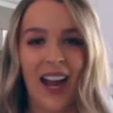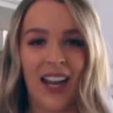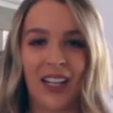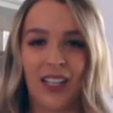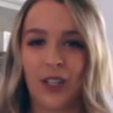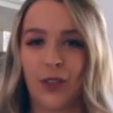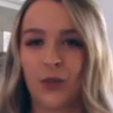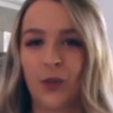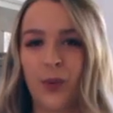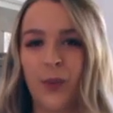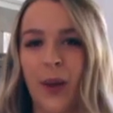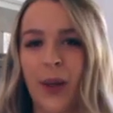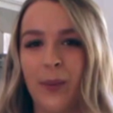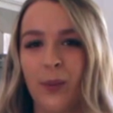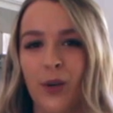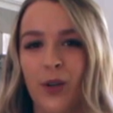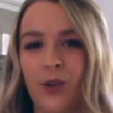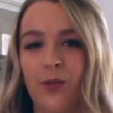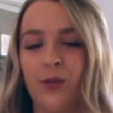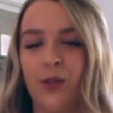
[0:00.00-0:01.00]
I live with my
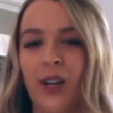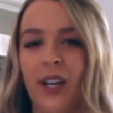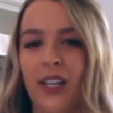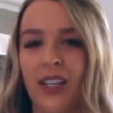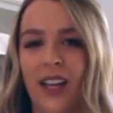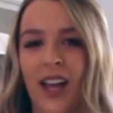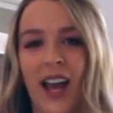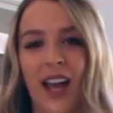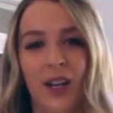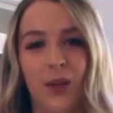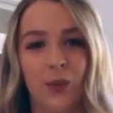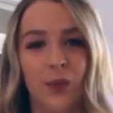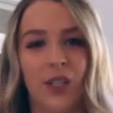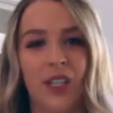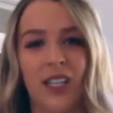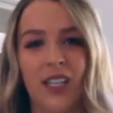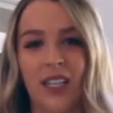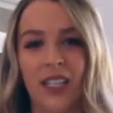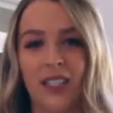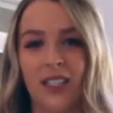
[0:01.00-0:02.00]
boyfriend and we
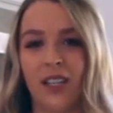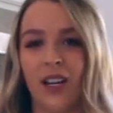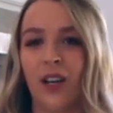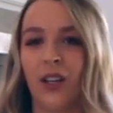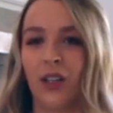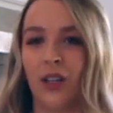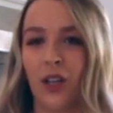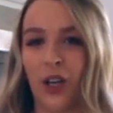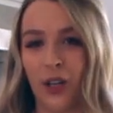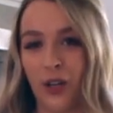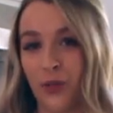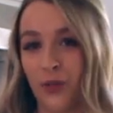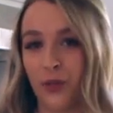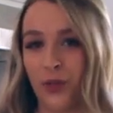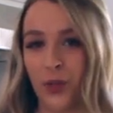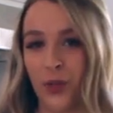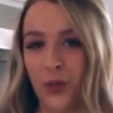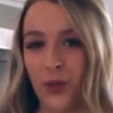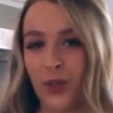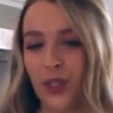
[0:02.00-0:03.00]
eat a lot of
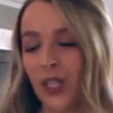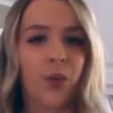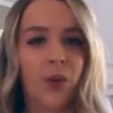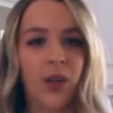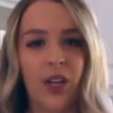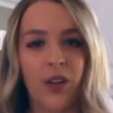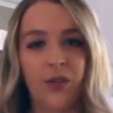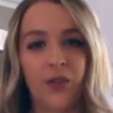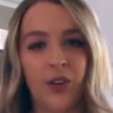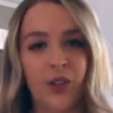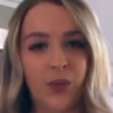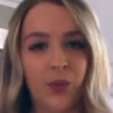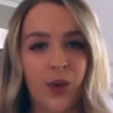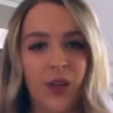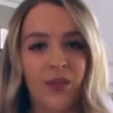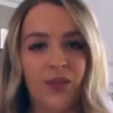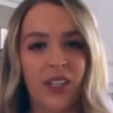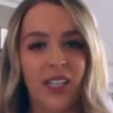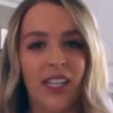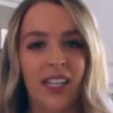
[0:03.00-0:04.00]
food. When I first
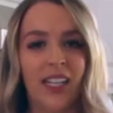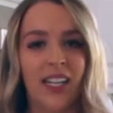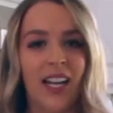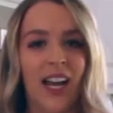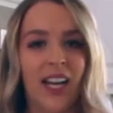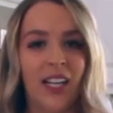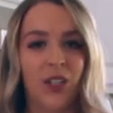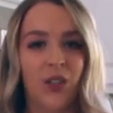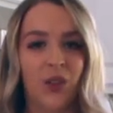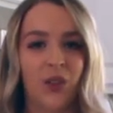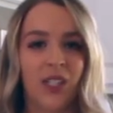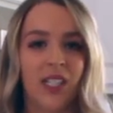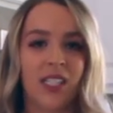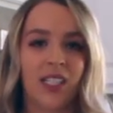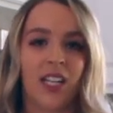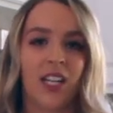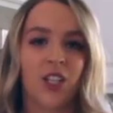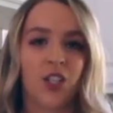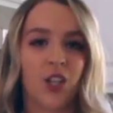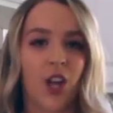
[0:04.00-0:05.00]
went vegan, I
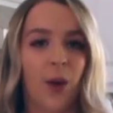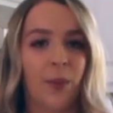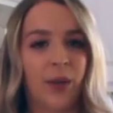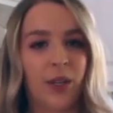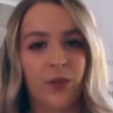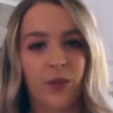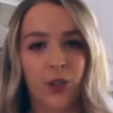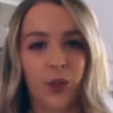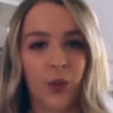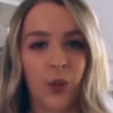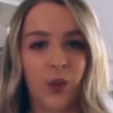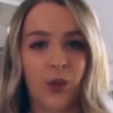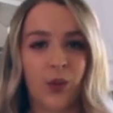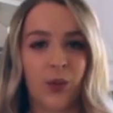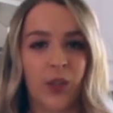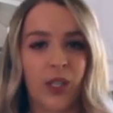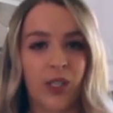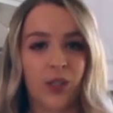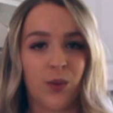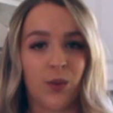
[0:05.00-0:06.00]
noticed that shopping for
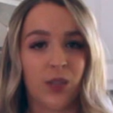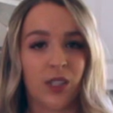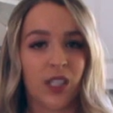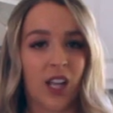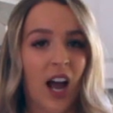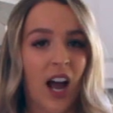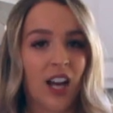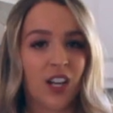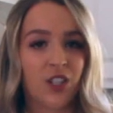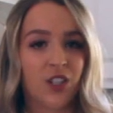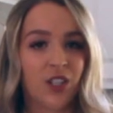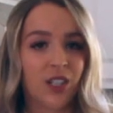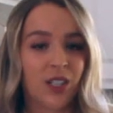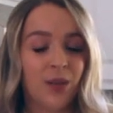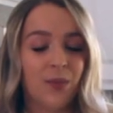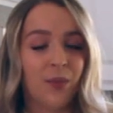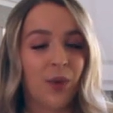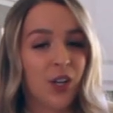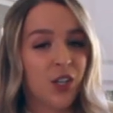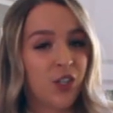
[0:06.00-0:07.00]
groceries was
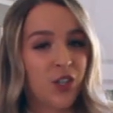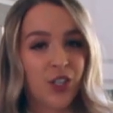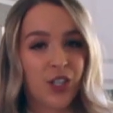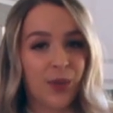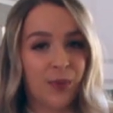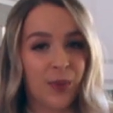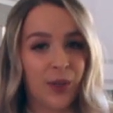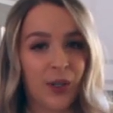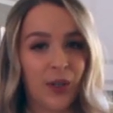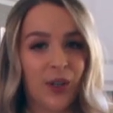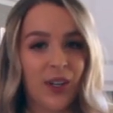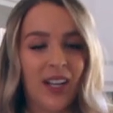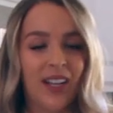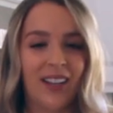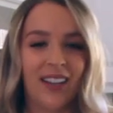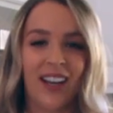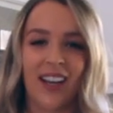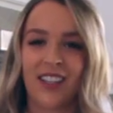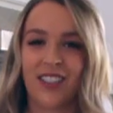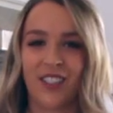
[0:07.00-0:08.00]
actually much cheaper,
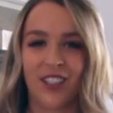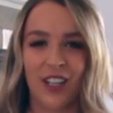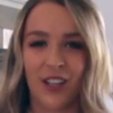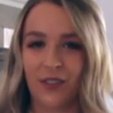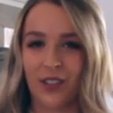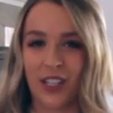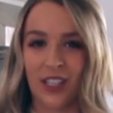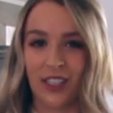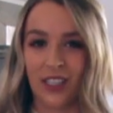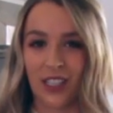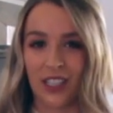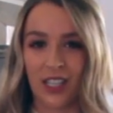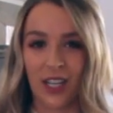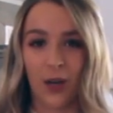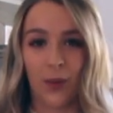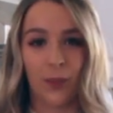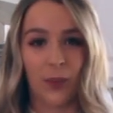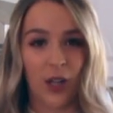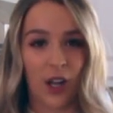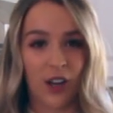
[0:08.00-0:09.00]
and that's definitely
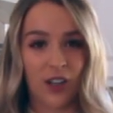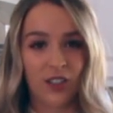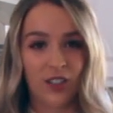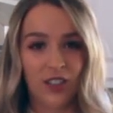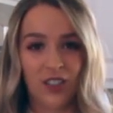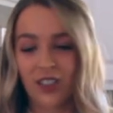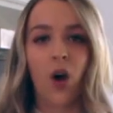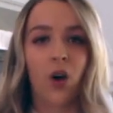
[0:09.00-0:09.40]
a plus.